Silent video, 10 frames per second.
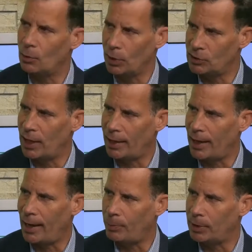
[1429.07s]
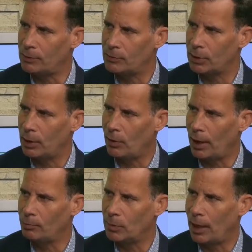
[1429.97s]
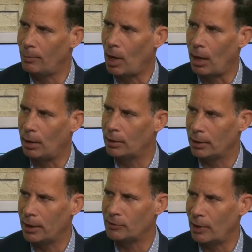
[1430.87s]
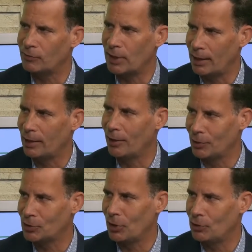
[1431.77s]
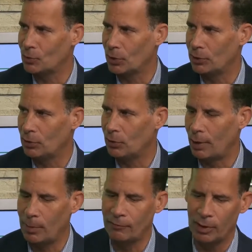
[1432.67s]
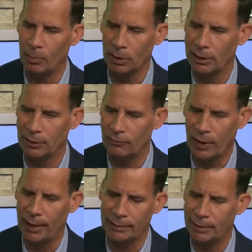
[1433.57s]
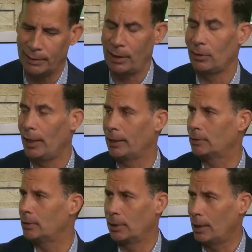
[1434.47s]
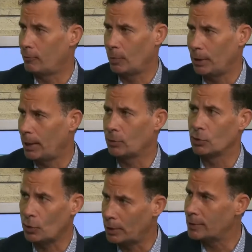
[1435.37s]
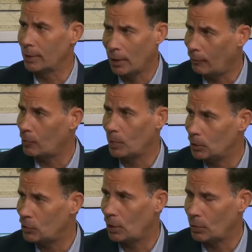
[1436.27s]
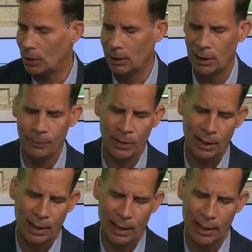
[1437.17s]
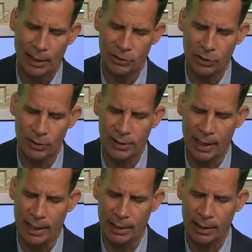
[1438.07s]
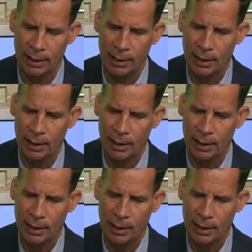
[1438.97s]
to which that happens. You know, I'm as I've said on other shows with you, I'm of the belief, I don't like the government, I don't trust the government generally, and I sure as heck